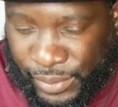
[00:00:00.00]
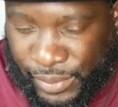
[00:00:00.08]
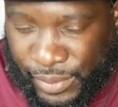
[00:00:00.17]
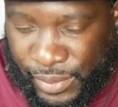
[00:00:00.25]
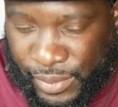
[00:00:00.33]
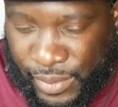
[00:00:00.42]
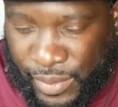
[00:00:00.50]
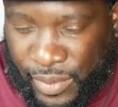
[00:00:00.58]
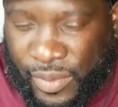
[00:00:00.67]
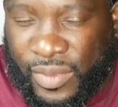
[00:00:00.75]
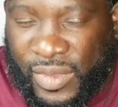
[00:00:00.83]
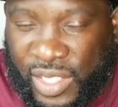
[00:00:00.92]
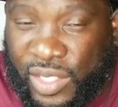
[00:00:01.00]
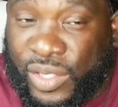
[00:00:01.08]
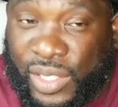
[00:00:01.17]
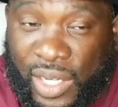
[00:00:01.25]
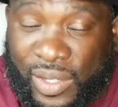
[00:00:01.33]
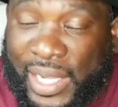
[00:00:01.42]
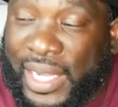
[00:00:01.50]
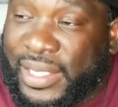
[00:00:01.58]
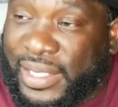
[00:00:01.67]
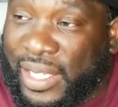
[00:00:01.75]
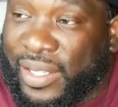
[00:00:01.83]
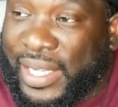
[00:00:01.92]
No. So y'all
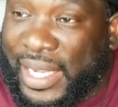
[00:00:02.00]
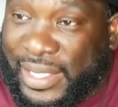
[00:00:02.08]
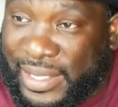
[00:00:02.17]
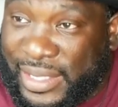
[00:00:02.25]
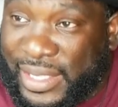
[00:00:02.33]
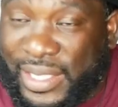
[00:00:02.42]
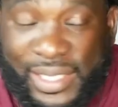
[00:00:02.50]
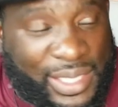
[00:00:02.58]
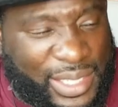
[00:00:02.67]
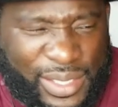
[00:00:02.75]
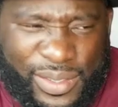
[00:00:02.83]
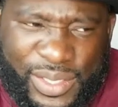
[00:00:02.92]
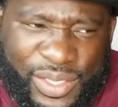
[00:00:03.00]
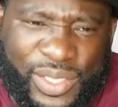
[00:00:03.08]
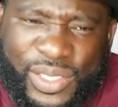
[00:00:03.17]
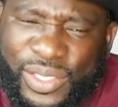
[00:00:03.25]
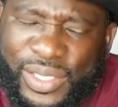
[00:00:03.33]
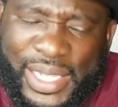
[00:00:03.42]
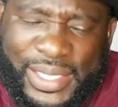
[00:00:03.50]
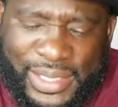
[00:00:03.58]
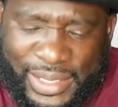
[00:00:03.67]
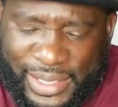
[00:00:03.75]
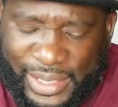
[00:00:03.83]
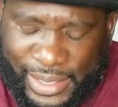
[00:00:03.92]
got the sun. Yeah, you in Georgia. You got the
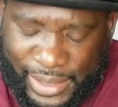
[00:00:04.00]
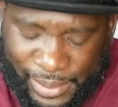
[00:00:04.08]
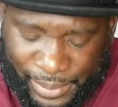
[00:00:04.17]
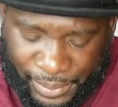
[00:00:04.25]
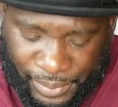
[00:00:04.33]
sun.